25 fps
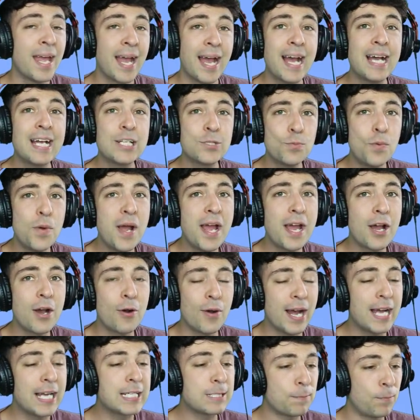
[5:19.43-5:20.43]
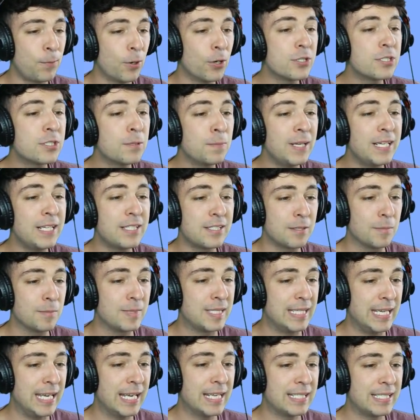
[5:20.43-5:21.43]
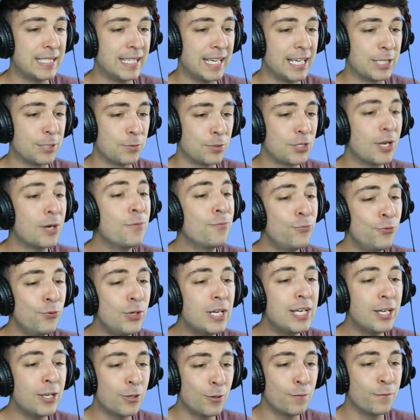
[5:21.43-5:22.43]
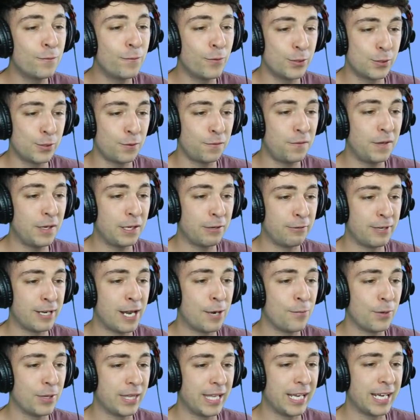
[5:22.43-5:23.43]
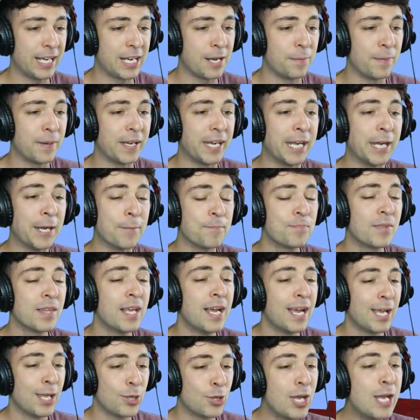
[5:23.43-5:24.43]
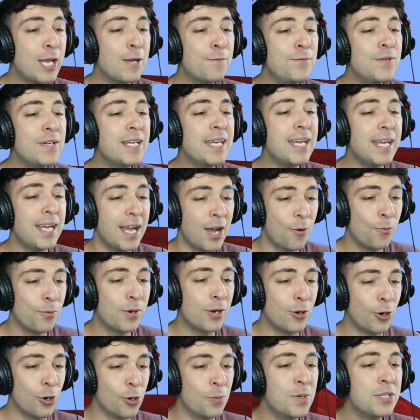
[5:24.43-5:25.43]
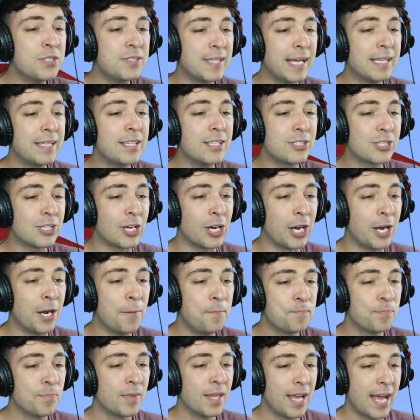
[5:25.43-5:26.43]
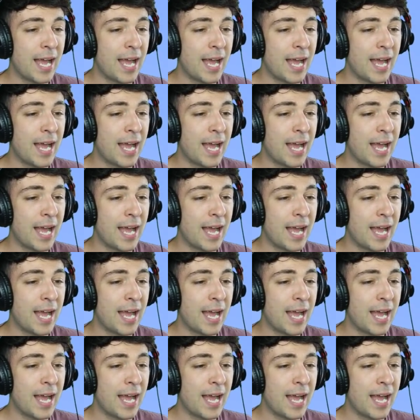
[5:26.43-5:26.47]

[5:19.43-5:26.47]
As well as possibly some TNTs, which I'm really looking forward to figuring out what they're going to be. Thankfully, we're almost at the top.